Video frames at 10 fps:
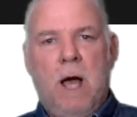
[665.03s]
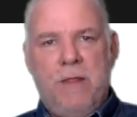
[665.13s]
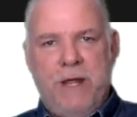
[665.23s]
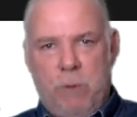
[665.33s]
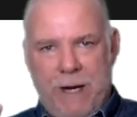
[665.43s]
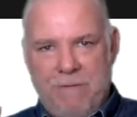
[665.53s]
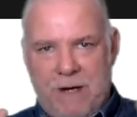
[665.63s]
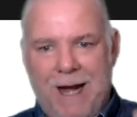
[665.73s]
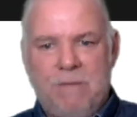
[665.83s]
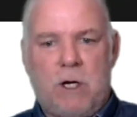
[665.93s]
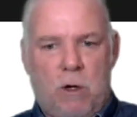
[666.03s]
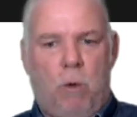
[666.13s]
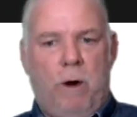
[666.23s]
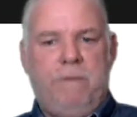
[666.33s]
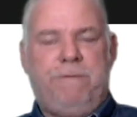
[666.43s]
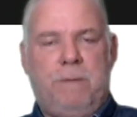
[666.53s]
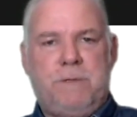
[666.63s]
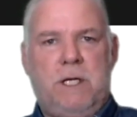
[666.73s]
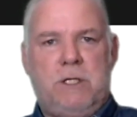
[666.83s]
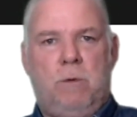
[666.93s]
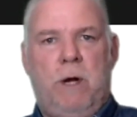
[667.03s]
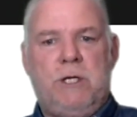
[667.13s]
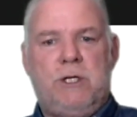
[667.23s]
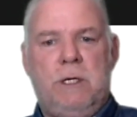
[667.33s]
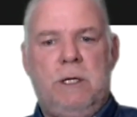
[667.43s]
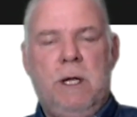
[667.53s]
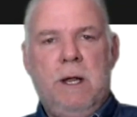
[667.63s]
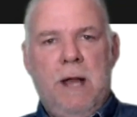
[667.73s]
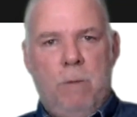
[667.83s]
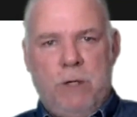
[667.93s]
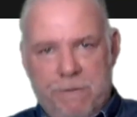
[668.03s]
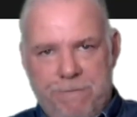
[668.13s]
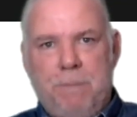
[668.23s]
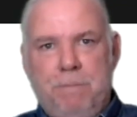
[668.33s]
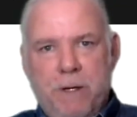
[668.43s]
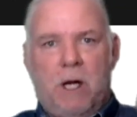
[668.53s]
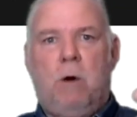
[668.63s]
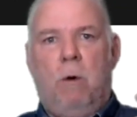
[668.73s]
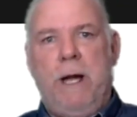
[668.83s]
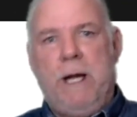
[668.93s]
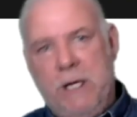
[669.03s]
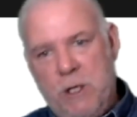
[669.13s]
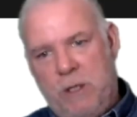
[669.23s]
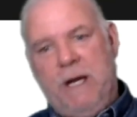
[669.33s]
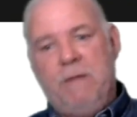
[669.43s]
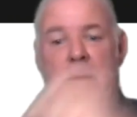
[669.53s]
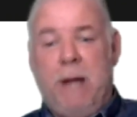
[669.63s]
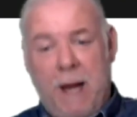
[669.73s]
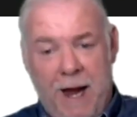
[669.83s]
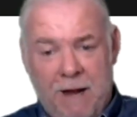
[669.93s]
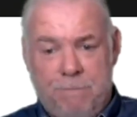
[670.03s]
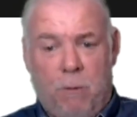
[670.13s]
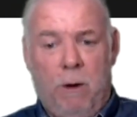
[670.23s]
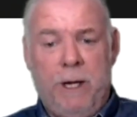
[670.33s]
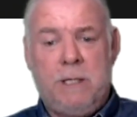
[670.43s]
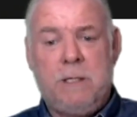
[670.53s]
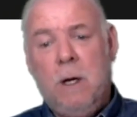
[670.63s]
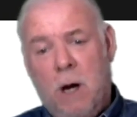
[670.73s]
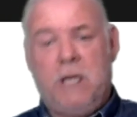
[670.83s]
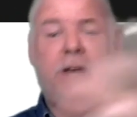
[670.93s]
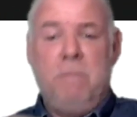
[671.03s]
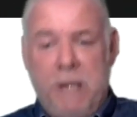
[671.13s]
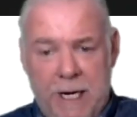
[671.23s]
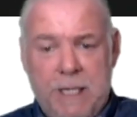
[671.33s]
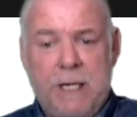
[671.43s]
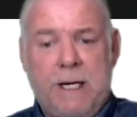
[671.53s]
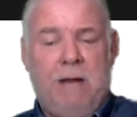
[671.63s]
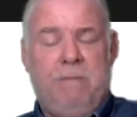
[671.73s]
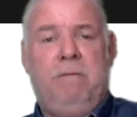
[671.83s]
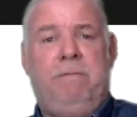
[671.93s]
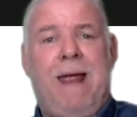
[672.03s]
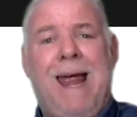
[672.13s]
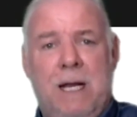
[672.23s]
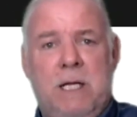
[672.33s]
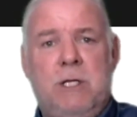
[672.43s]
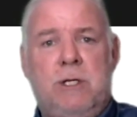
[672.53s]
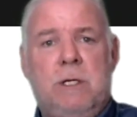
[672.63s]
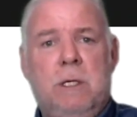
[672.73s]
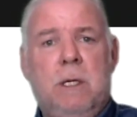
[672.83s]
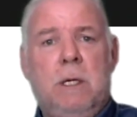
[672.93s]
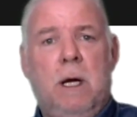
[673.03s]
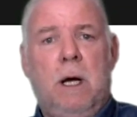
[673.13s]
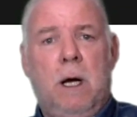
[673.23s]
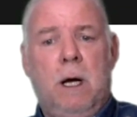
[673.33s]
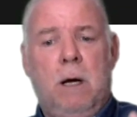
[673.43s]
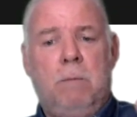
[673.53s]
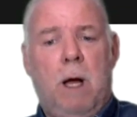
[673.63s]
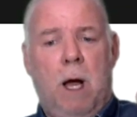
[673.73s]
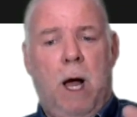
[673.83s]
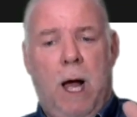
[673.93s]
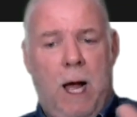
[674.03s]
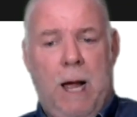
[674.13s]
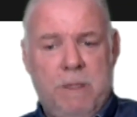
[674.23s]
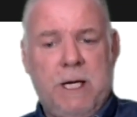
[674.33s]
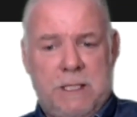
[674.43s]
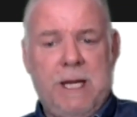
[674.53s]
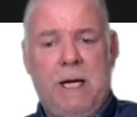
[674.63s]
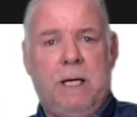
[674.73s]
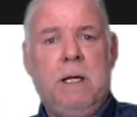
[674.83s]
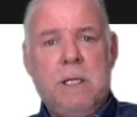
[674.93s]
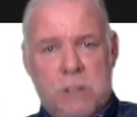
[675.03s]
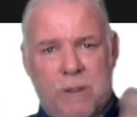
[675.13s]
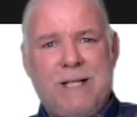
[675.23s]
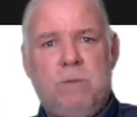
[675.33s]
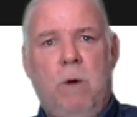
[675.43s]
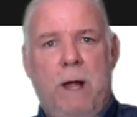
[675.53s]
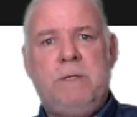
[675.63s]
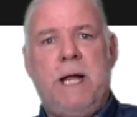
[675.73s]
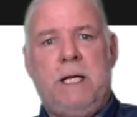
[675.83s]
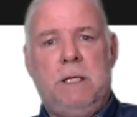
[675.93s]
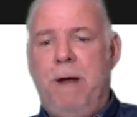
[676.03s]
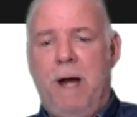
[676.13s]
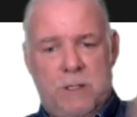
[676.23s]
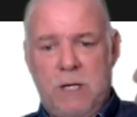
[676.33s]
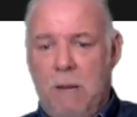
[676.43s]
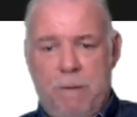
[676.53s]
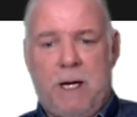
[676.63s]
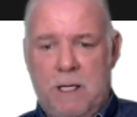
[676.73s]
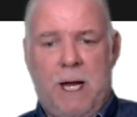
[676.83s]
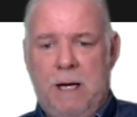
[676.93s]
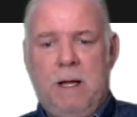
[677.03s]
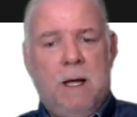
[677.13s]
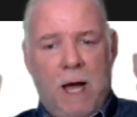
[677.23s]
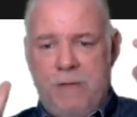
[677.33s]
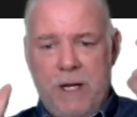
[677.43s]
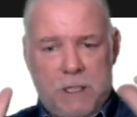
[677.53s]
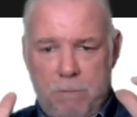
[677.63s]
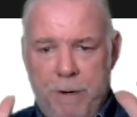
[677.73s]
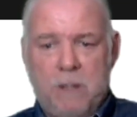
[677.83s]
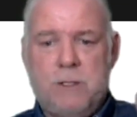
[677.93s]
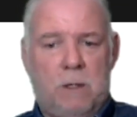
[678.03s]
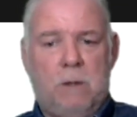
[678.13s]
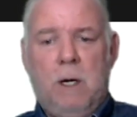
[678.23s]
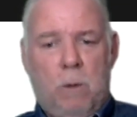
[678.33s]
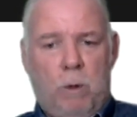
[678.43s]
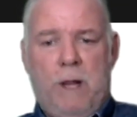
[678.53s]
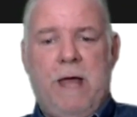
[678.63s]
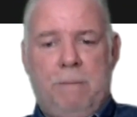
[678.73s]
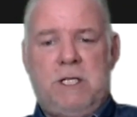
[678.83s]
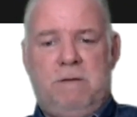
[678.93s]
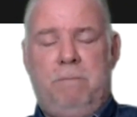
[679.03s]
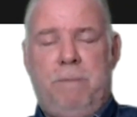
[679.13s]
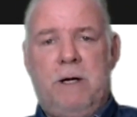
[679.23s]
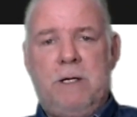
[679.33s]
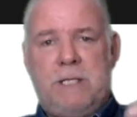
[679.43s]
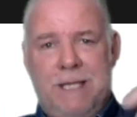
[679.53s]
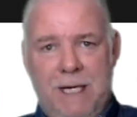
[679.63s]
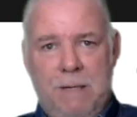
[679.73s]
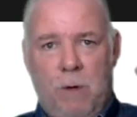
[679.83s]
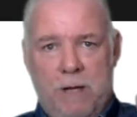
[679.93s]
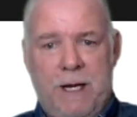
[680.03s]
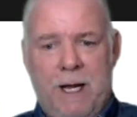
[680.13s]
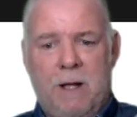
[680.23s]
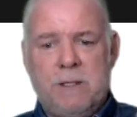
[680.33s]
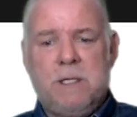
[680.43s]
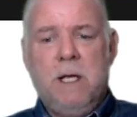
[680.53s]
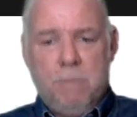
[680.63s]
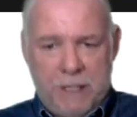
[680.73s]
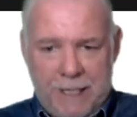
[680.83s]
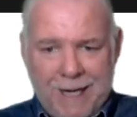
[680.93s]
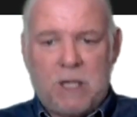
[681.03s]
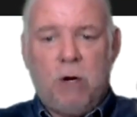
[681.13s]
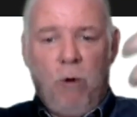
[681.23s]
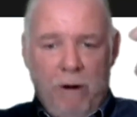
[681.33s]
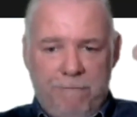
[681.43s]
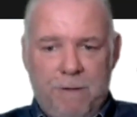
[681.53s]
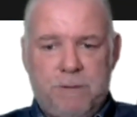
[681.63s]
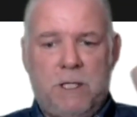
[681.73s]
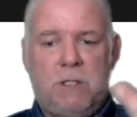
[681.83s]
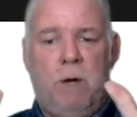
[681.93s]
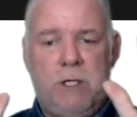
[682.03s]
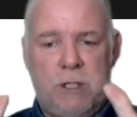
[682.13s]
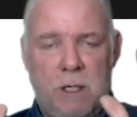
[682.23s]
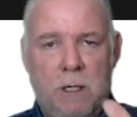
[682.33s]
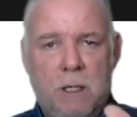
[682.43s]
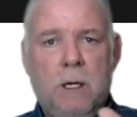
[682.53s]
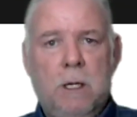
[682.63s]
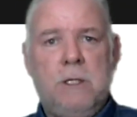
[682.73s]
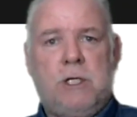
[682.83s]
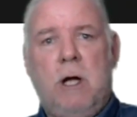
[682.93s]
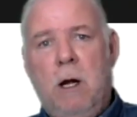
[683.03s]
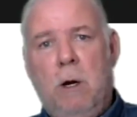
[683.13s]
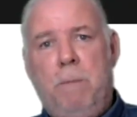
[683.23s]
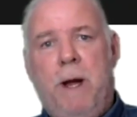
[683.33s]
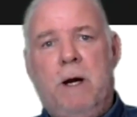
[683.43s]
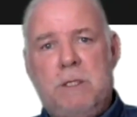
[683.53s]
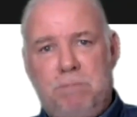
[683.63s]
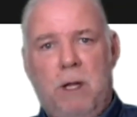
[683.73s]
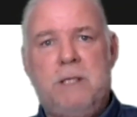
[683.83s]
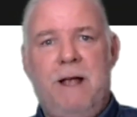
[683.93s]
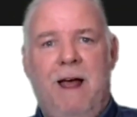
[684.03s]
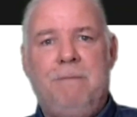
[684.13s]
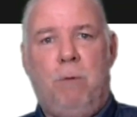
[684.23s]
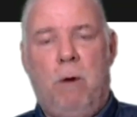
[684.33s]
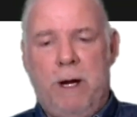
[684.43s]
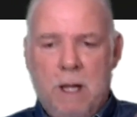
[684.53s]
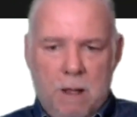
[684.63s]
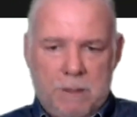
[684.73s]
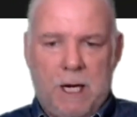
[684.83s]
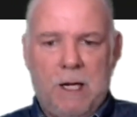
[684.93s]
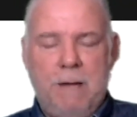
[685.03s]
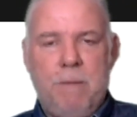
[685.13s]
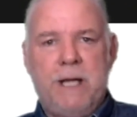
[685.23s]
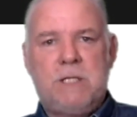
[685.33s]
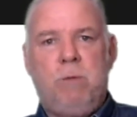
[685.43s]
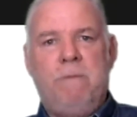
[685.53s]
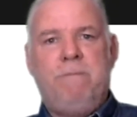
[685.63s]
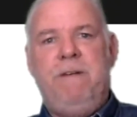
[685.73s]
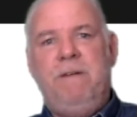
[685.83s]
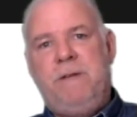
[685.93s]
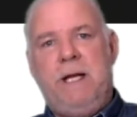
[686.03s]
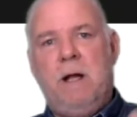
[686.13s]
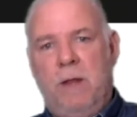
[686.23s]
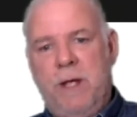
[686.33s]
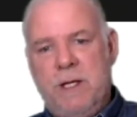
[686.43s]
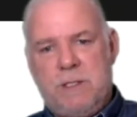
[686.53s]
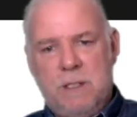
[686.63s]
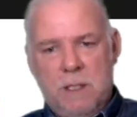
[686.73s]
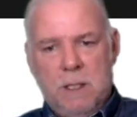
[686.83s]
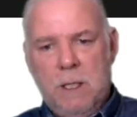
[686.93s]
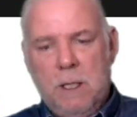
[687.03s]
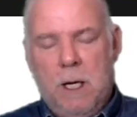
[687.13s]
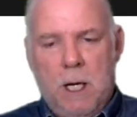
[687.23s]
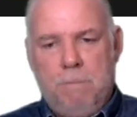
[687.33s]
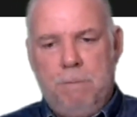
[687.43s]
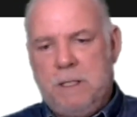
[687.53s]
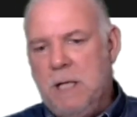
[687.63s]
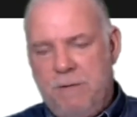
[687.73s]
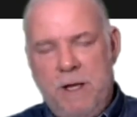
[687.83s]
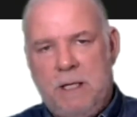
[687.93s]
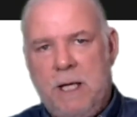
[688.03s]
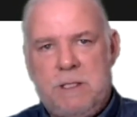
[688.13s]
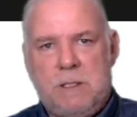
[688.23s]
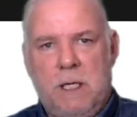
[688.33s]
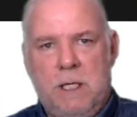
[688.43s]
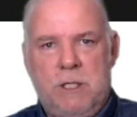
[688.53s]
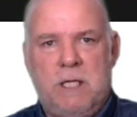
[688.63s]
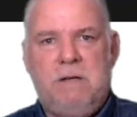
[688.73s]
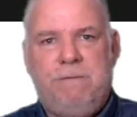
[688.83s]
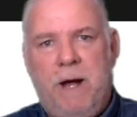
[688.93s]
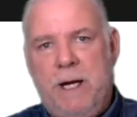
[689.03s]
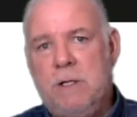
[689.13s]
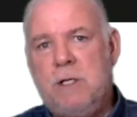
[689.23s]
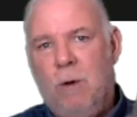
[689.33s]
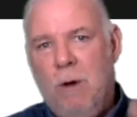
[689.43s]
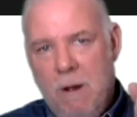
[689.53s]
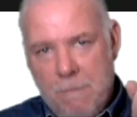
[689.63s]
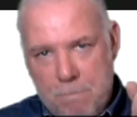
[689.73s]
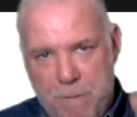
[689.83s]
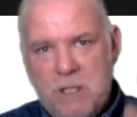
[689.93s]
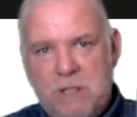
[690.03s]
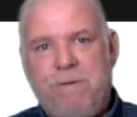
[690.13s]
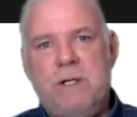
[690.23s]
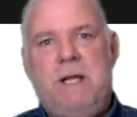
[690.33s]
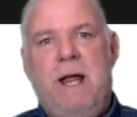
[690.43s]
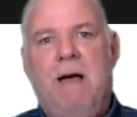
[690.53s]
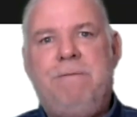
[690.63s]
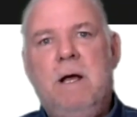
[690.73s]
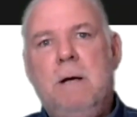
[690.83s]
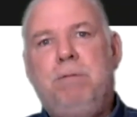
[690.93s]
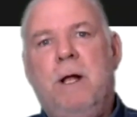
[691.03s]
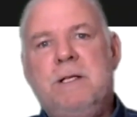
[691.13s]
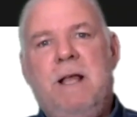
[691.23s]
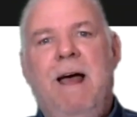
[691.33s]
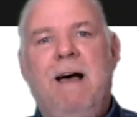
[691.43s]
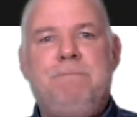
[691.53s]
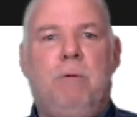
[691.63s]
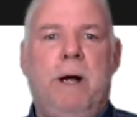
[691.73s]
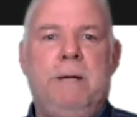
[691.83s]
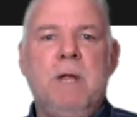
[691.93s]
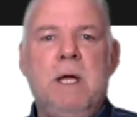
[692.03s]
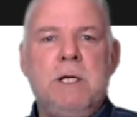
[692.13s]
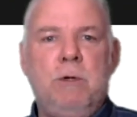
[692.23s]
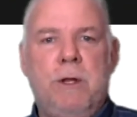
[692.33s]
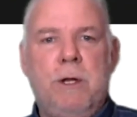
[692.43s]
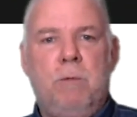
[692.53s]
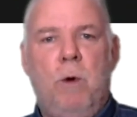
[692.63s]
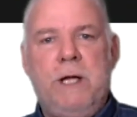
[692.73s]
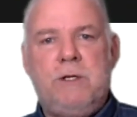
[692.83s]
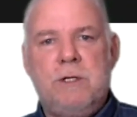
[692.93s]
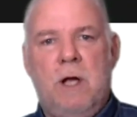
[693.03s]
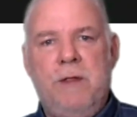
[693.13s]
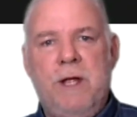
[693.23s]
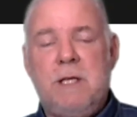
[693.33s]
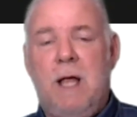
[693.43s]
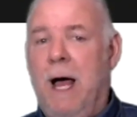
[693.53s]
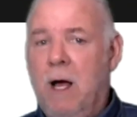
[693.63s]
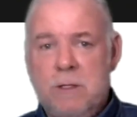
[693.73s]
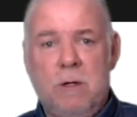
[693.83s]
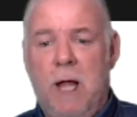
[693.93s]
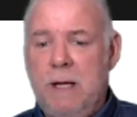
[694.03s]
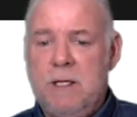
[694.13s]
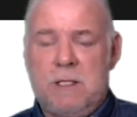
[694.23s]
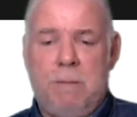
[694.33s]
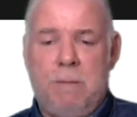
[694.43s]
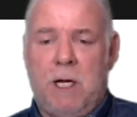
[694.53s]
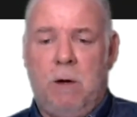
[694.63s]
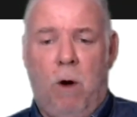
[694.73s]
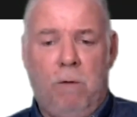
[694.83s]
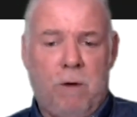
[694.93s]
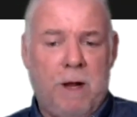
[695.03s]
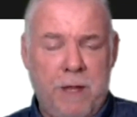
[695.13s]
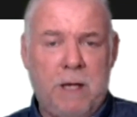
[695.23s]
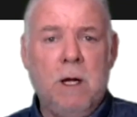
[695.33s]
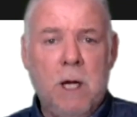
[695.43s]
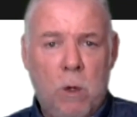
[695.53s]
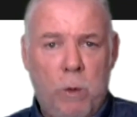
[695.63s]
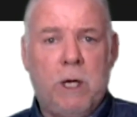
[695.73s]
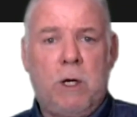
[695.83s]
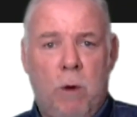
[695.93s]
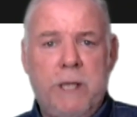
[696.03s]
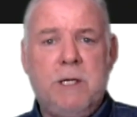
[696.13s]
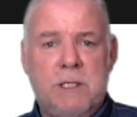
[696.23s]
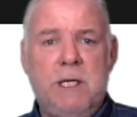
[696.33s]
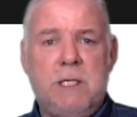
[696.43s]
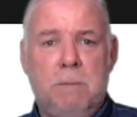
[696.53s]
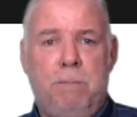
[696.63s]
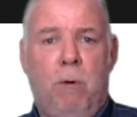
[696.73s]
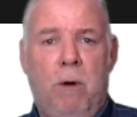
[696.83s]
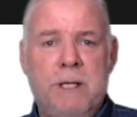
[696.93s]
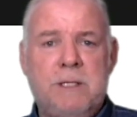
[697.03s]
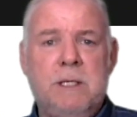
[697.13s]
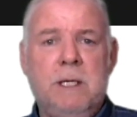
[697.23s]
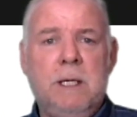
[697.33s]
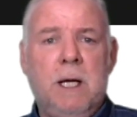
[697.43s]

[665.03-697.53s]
I think we have kind of a coin flip situation. And when you're flipping a coin and you're giving me a half point or giving me any kind of advantage, I'm going to take it. So that's why I'm taking the Bears, not because I think the Bears are really that much of a better team or anything else. But again, a coin flip situation, Chicago Bears plus a half point. Got to lay minus 115 on this, but I think that's justified here. So Bears first half plus the half point. 2 other wagers on this. I also like this game to go over. I think we are going to see some points.